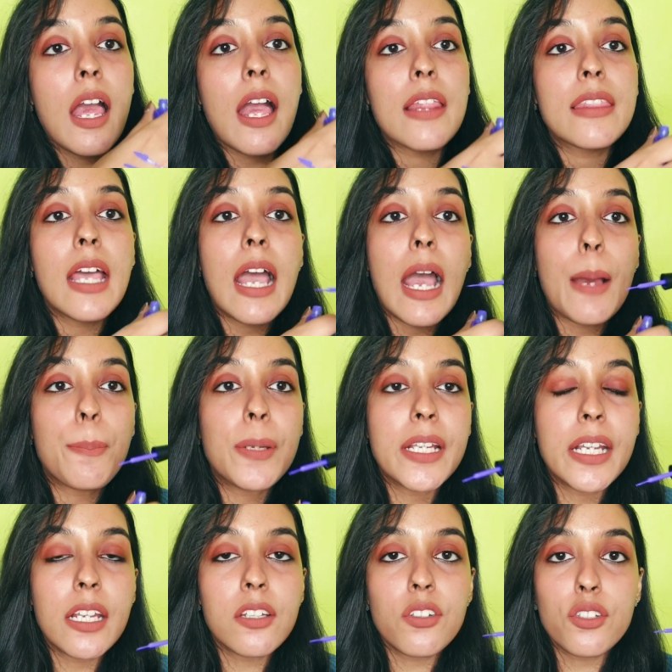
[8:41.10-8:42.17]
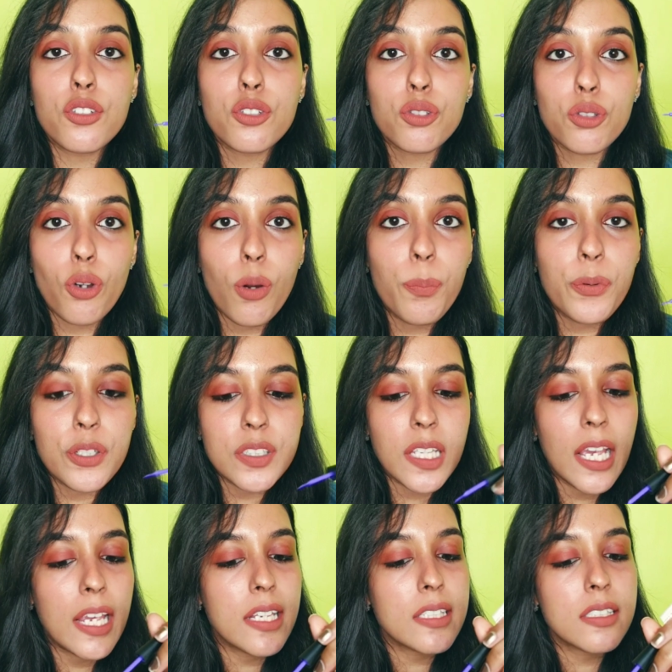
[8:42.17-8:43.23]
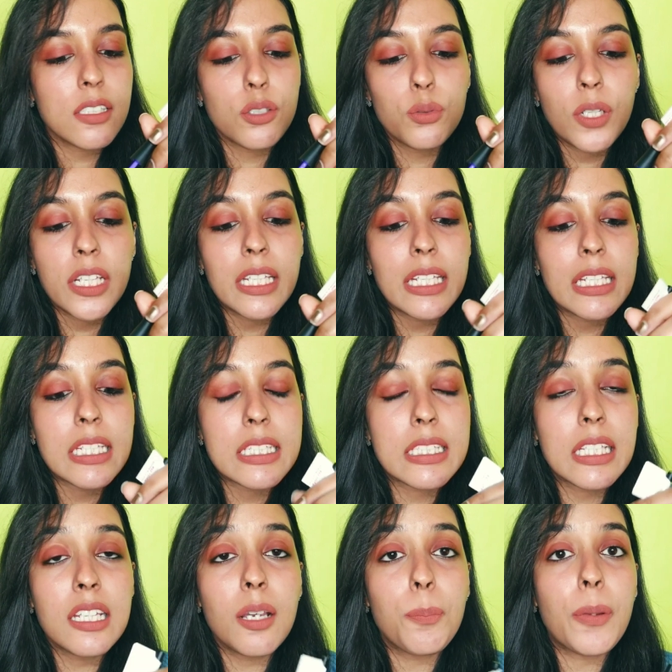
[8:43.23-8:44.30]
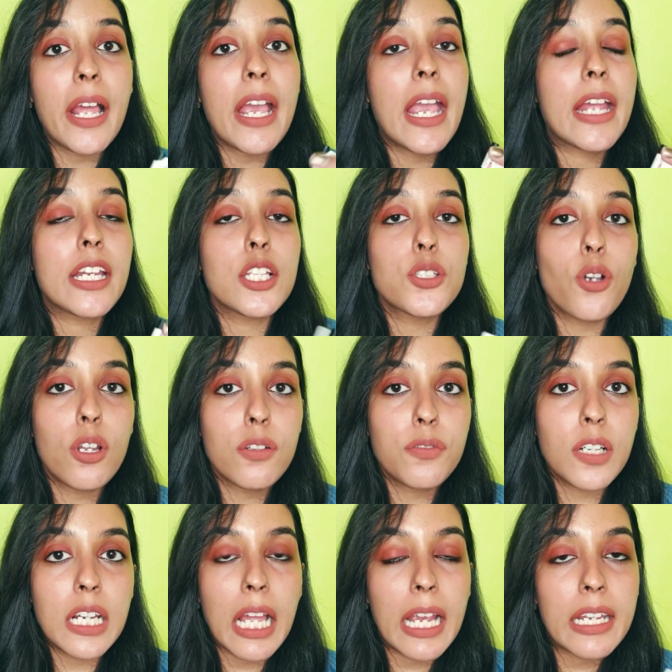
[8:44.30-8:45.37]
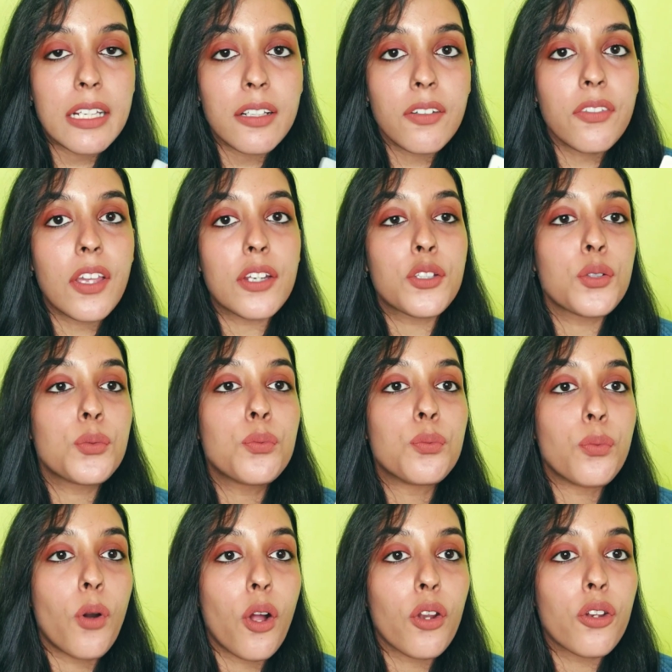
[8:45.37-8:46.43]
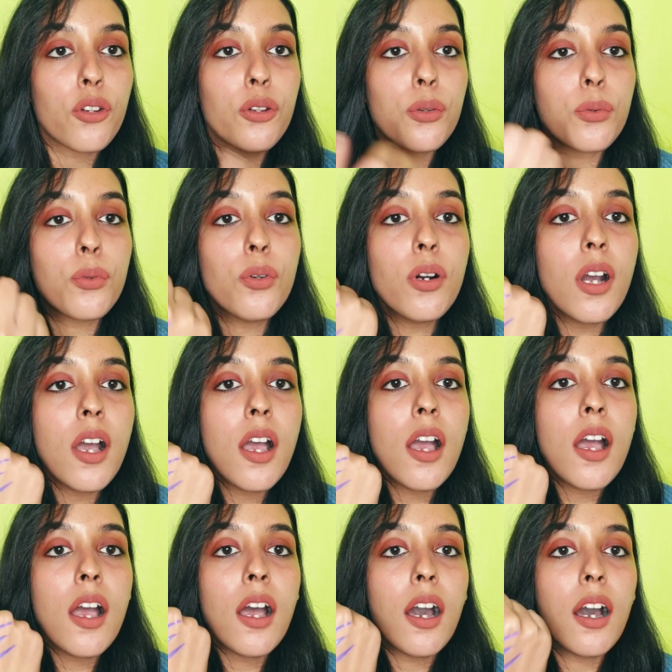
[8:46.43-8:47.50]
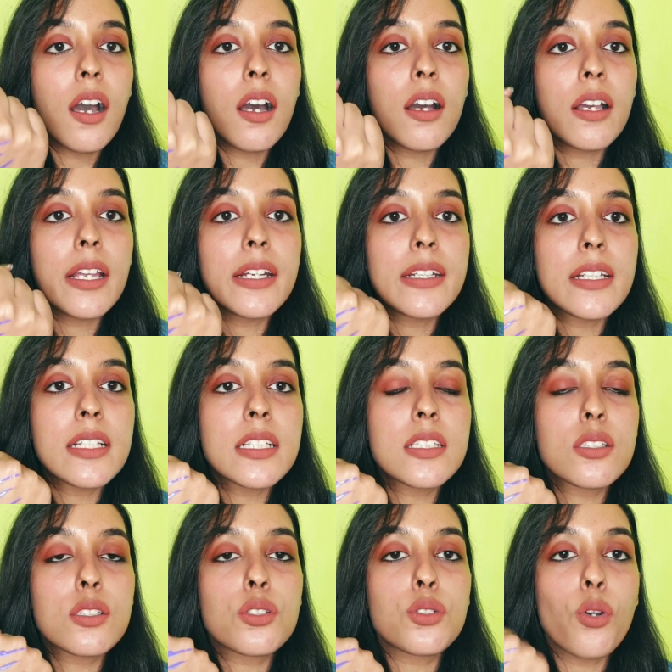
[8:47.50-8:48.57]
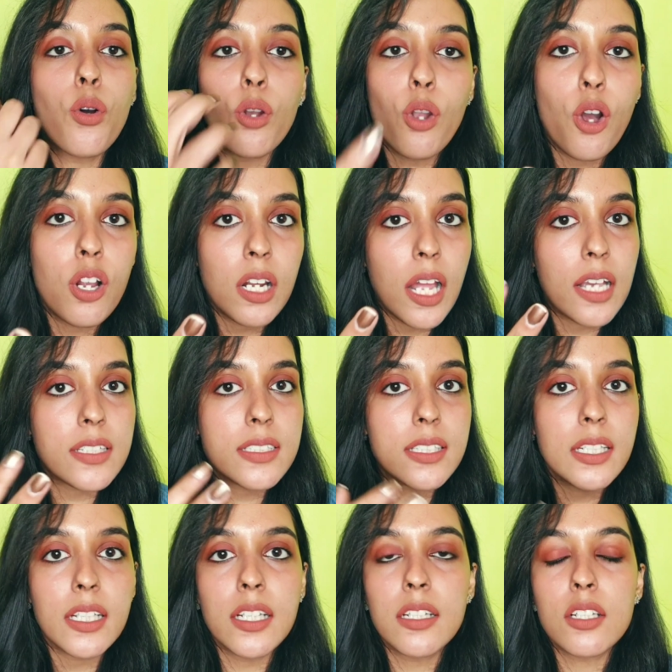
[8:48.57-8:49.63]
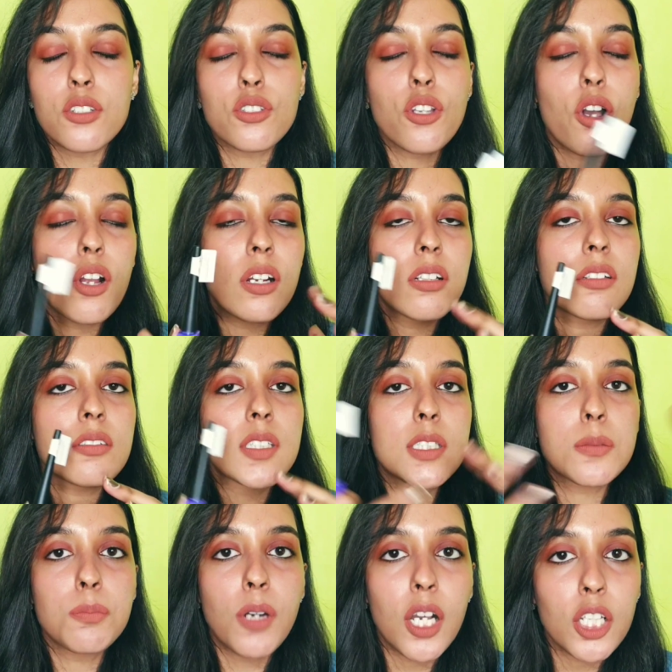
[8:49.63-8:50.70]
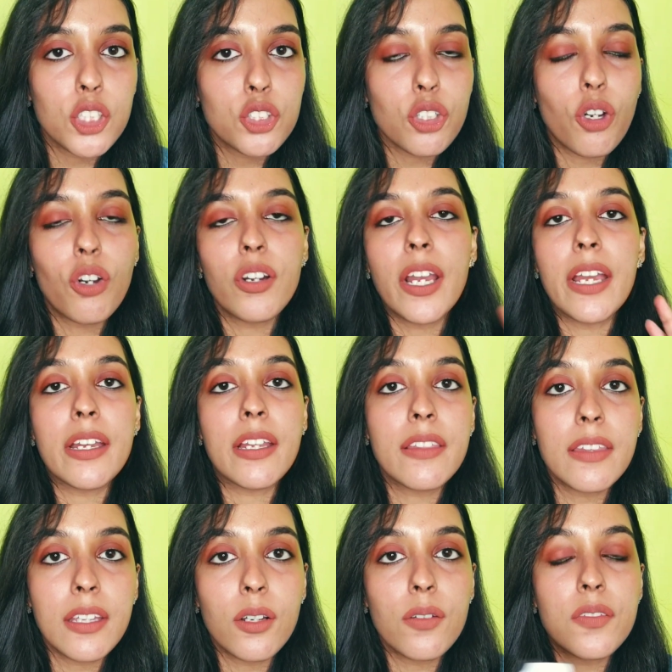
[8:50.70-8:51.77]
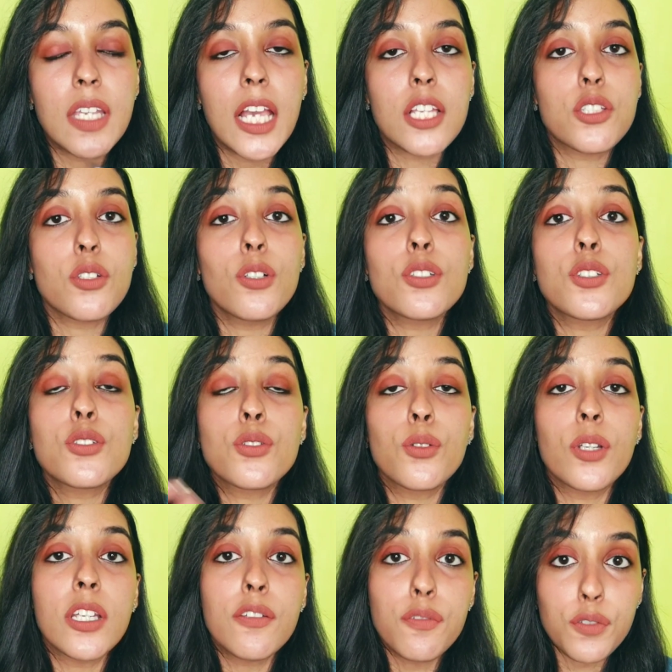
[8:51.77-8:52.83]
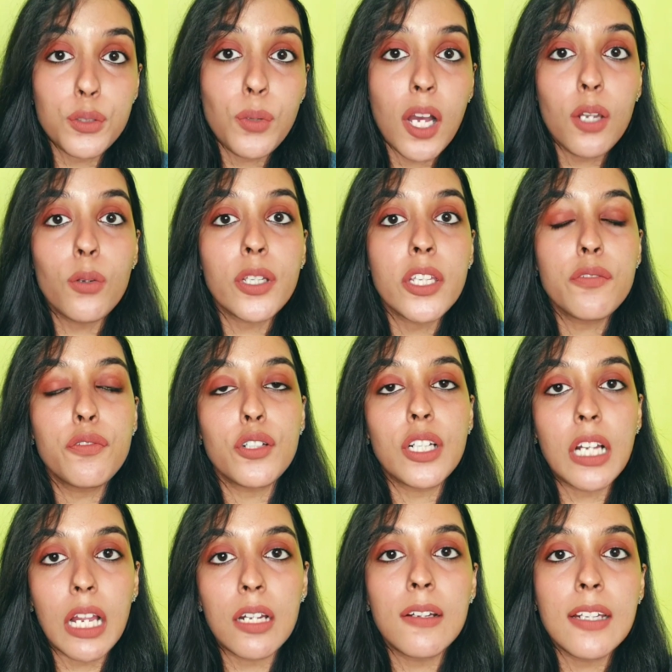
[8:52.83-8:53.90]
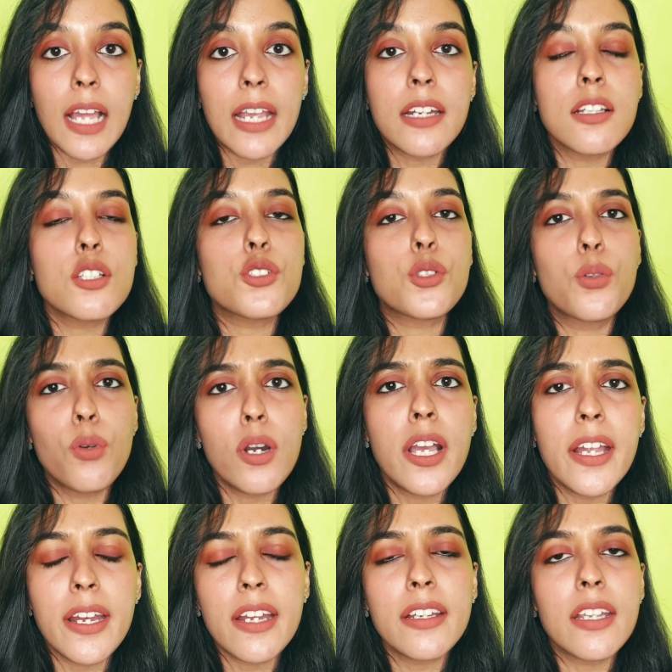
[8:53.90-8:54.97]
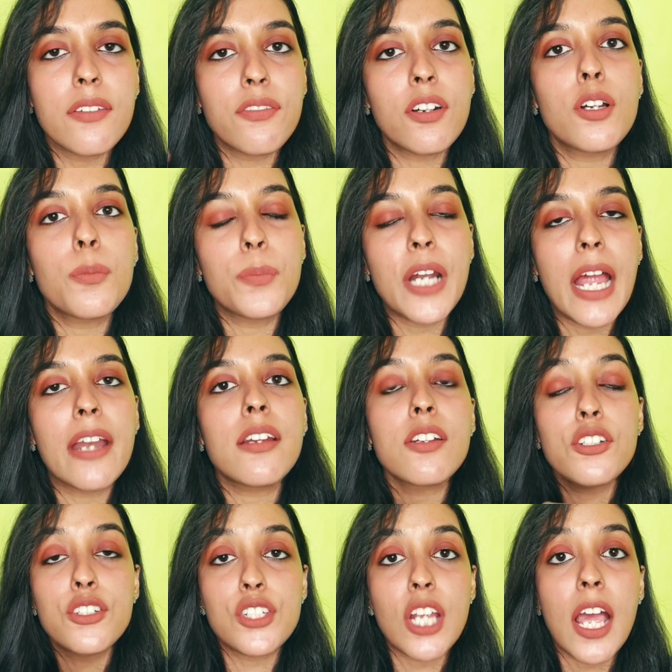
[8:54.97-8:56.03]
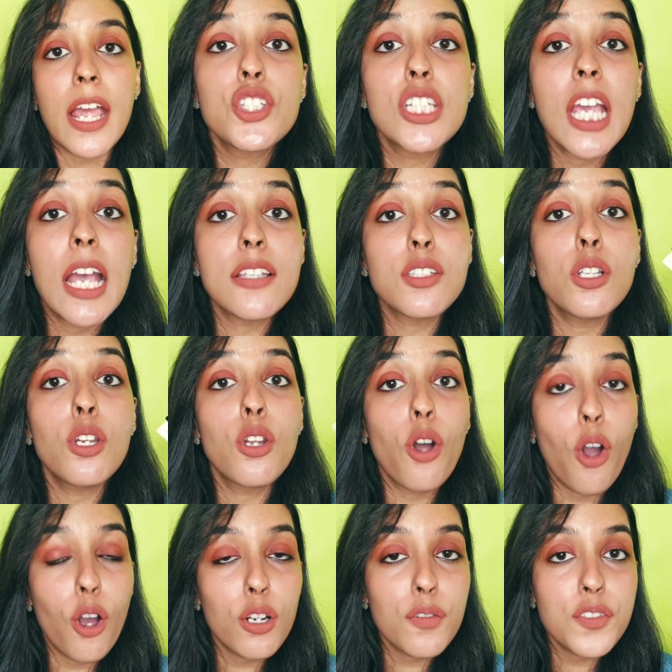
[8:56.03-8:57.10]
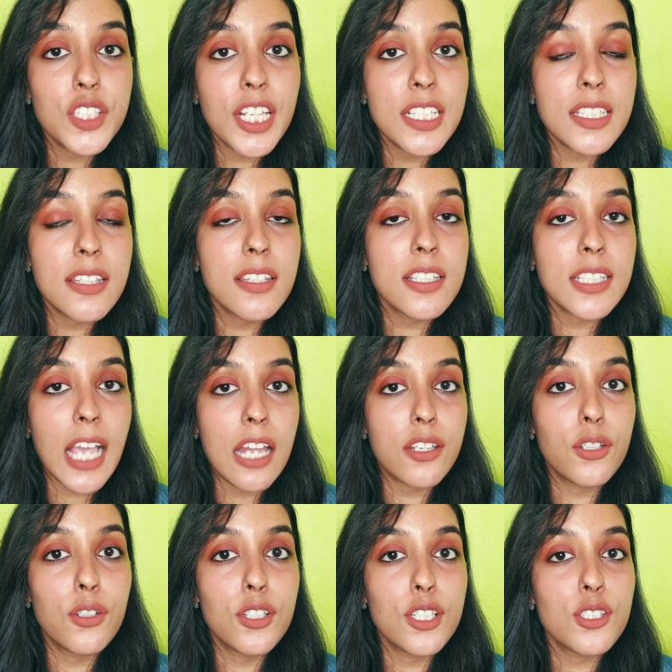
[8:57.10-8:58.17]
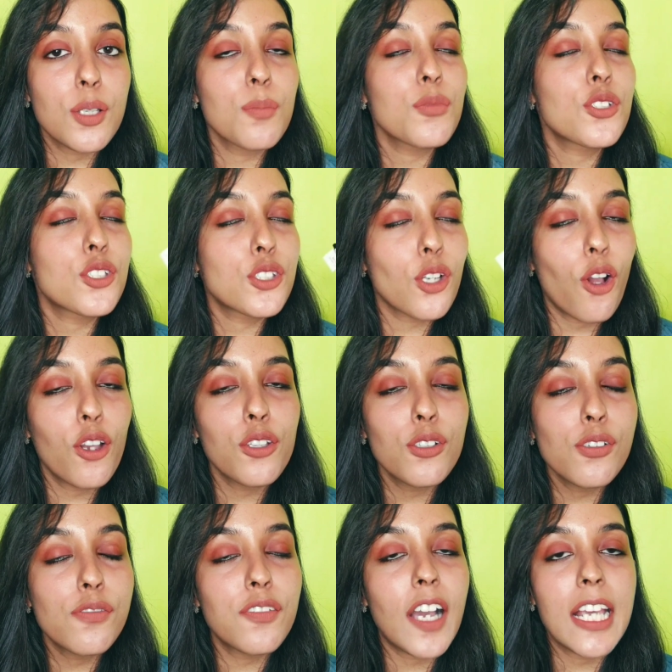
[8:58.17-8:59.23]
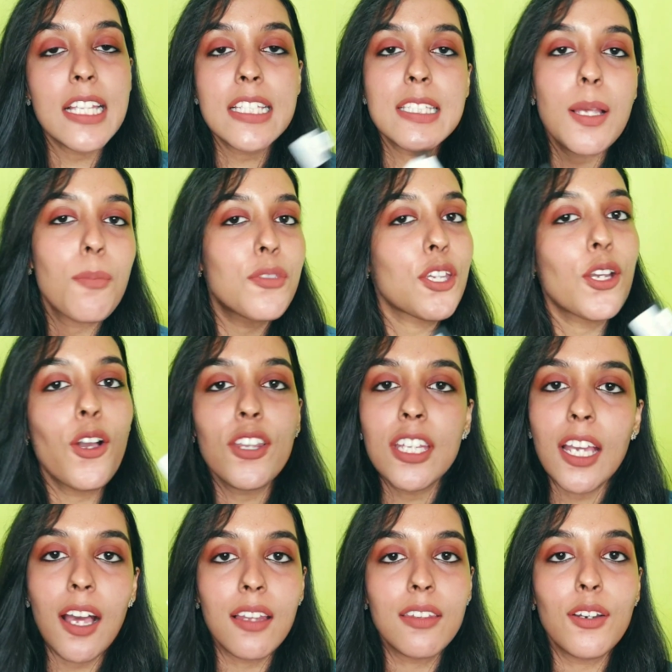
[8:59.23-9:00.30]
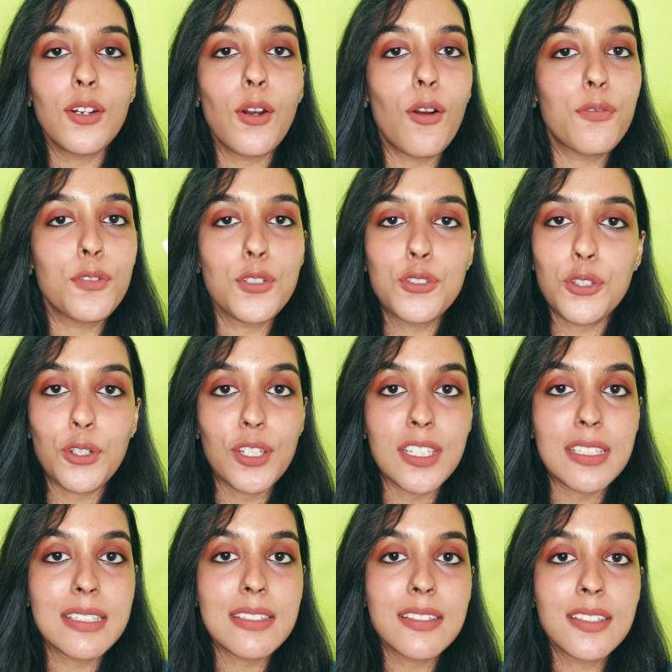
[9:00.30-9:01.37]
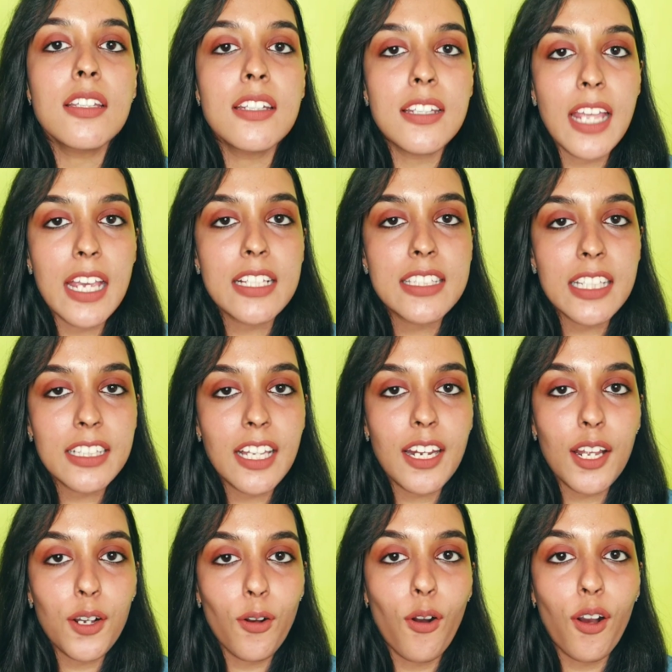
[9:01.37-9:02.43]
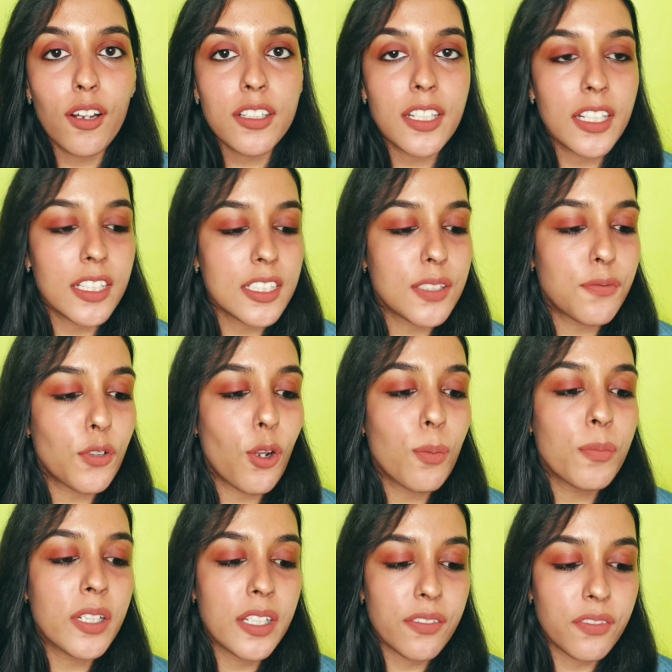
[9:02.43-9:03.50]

and the applicator is so precise you can easily apply any sort of a liner that you want to uh, it is so long lasting it does not smudge or anything of that sort so if you are looking for color liners go ahead and give her brand a try it has a lot of shades in this category so I'm sure you'll find something or the other of your choice the next thing that I got is from